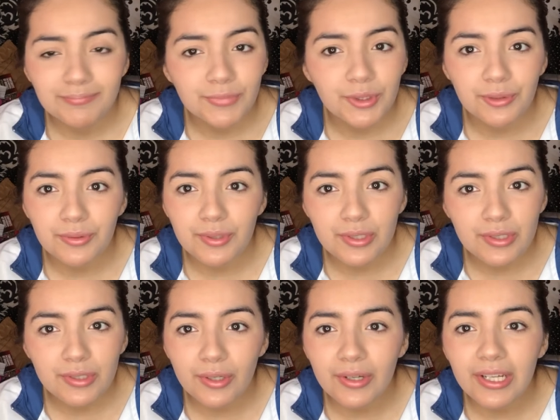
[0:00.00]
dude,
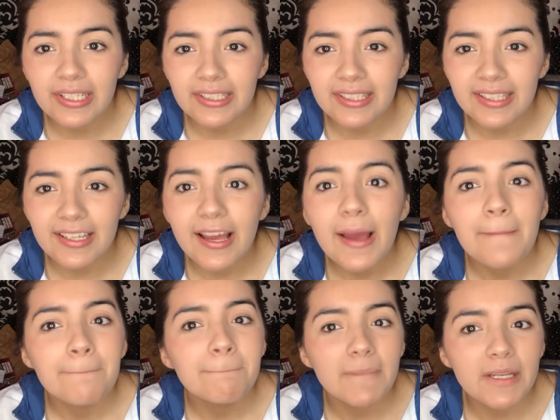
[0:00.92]
just go ahead and like
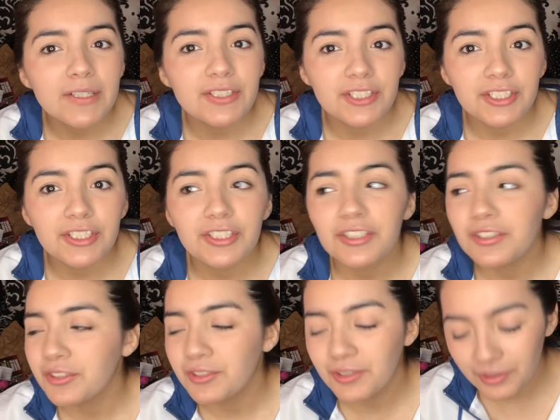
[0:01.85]
make sure
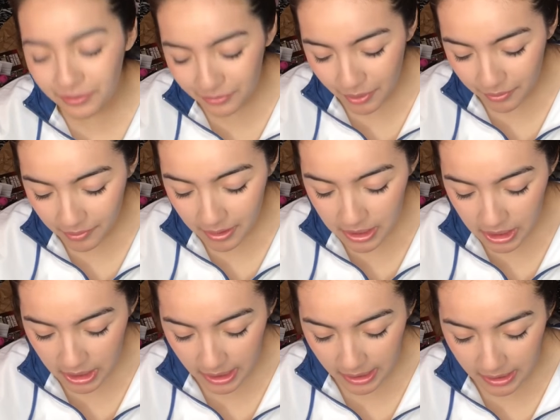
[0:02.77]
you know what
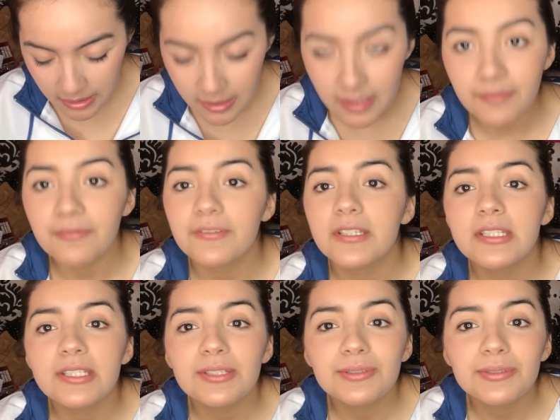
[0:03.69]
you're getting yourself
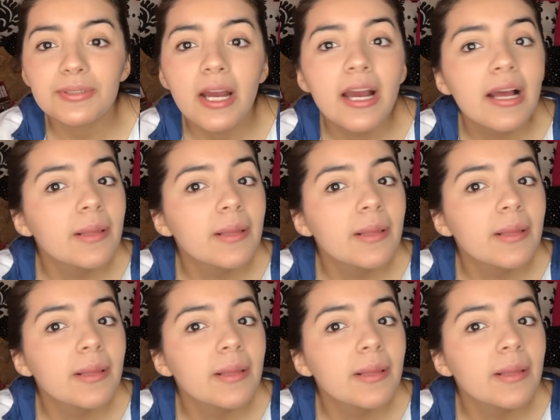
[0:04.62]
into,